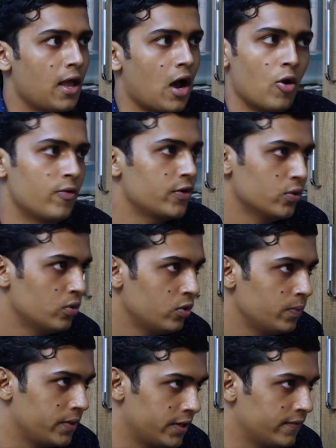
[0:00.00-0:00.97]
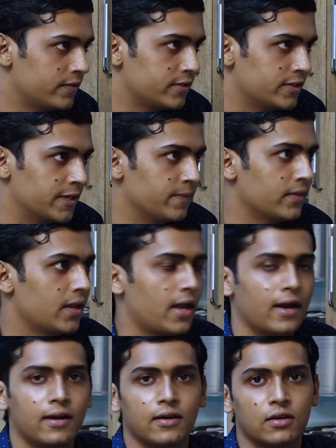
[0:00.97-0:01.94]
However, you don't believe the same,
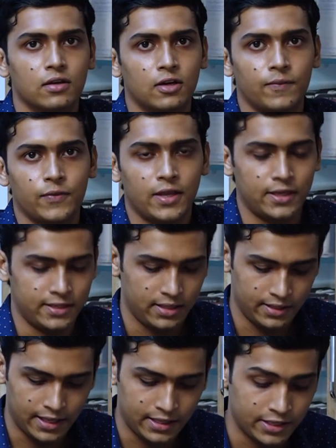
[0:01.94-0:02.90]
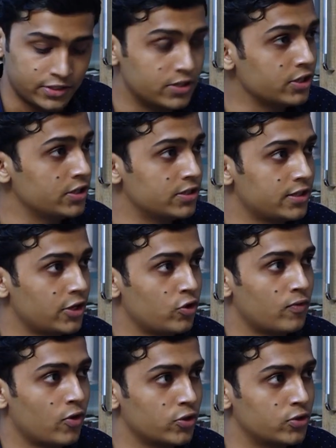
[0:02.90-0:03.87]
and that's the reason that you
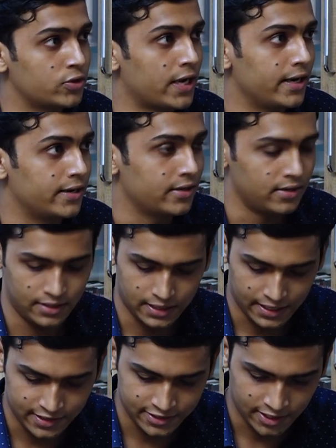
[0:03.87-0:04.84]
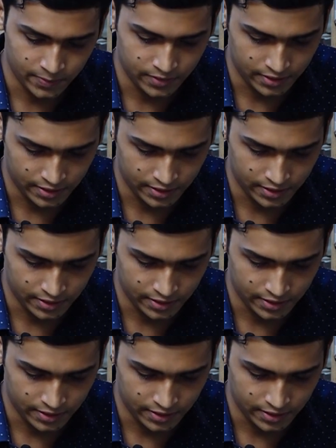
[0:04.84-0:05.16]
have also titled the last chapter,